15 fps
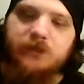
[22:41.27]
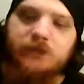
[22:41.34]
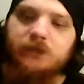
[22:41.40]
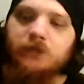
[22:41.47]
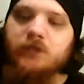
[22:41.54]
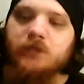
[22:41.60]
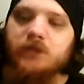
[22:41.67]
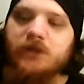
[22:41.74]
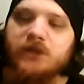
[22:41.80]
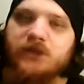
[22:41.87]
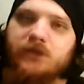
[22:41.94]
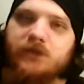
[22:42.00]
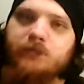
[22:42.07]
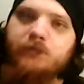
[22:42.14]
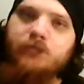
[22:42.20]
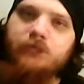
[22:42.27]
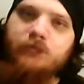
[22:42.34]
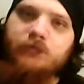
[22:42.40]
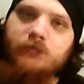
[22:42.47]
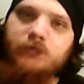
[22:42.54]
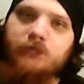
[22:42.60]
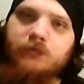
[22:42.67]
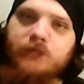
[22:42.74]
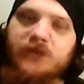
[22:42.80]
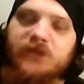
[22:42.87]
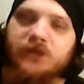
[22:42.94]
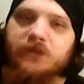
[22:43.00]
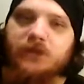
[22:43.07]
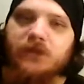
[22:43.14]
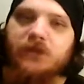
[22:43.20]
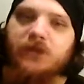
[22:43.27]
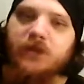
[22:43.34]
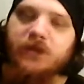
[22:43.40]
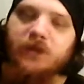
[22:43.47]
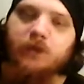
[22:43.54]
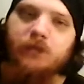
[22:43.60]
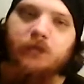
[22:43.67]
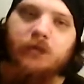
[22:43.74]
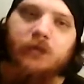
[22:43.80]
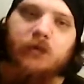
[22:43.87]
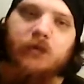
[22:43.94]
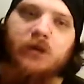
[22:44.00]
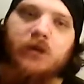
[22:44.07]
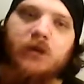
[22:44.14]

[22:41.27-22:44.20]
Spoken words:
that were released recently. Nothing more.